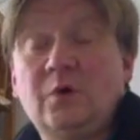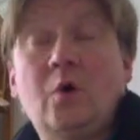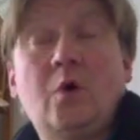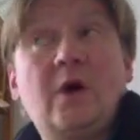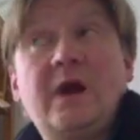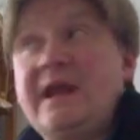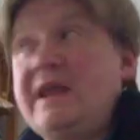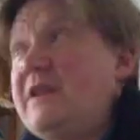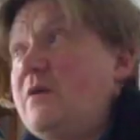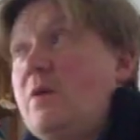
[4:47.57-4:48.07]

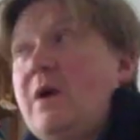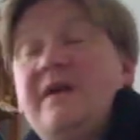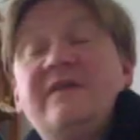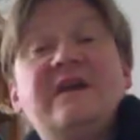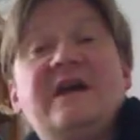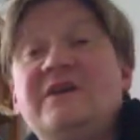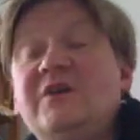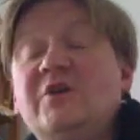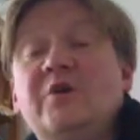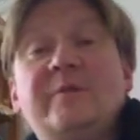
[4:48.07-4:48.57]
Or either way,
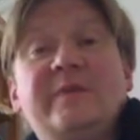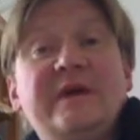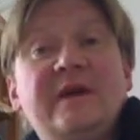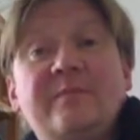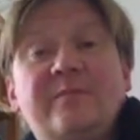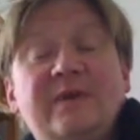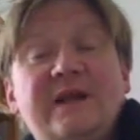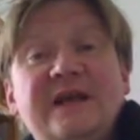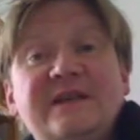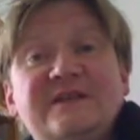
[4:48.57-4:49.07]
their
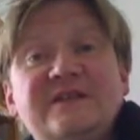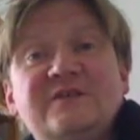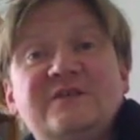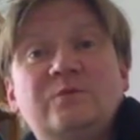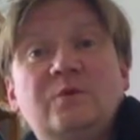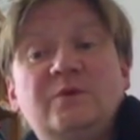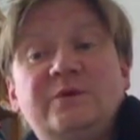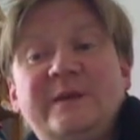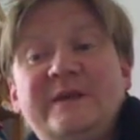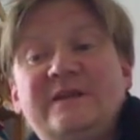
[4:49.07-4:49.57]
European
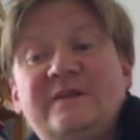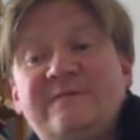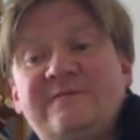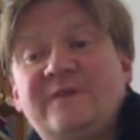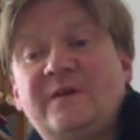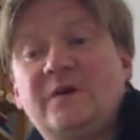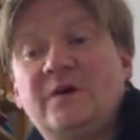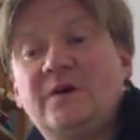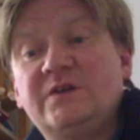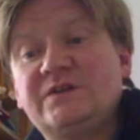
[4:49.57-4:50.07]
places will be
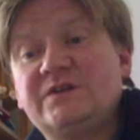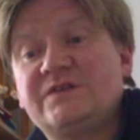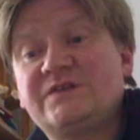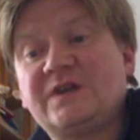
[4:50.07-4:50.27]
deferred.